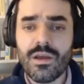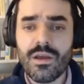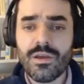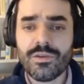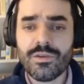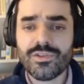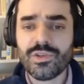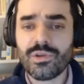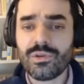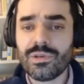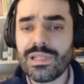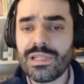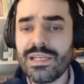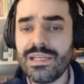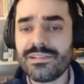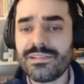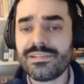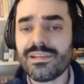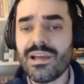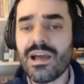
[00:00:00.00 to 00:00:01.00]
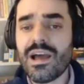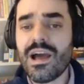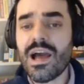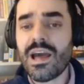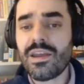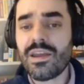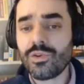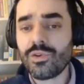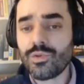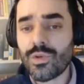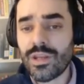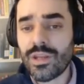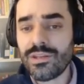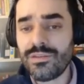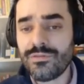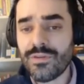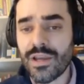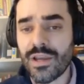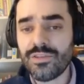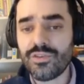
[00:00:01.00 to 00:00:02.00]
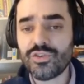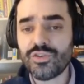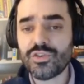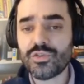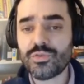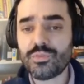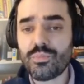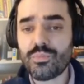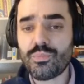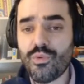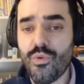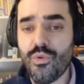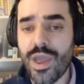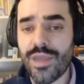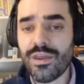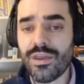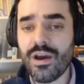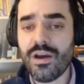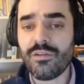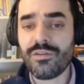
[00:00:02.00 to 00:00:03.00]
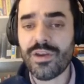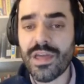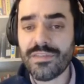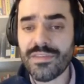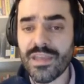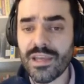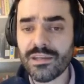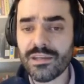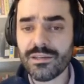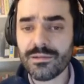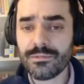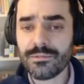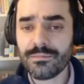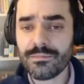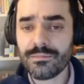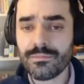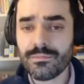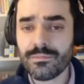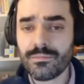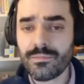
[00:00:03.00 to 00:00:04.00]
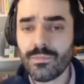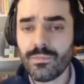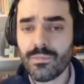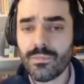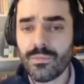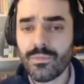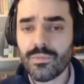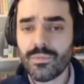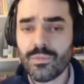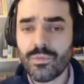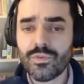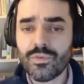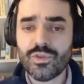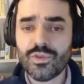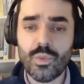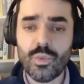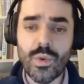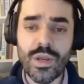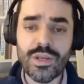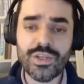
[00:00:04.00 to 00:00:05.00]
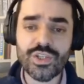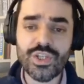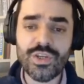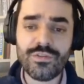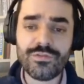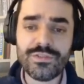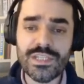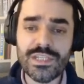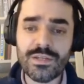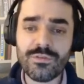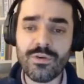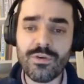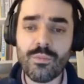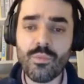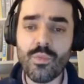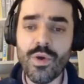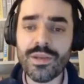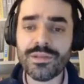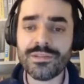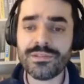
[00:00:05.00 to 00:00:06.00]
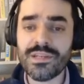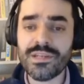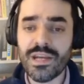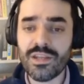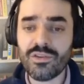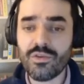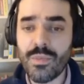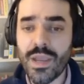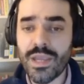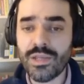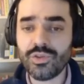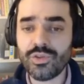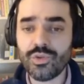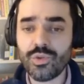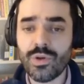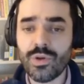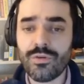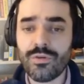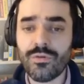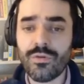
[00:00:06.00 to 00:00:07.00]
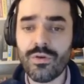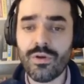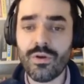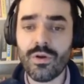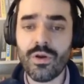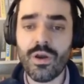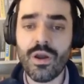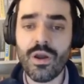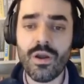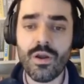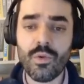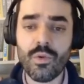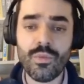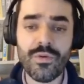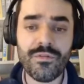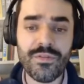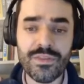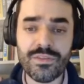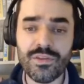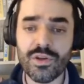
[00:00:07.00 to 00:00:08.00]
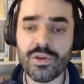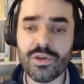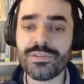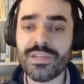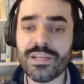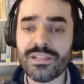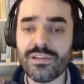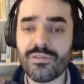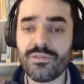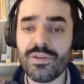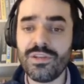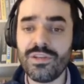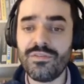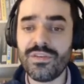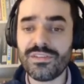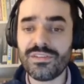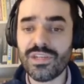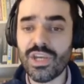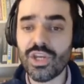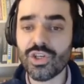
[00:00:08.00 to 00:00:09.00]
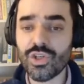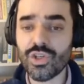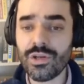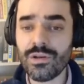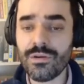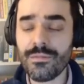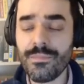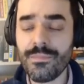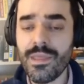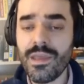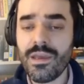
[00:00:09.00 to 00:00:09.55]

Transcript: Secondly, it's harder to identify the spread of an attack. So when shifting from one data domain to another within the context of an investigation,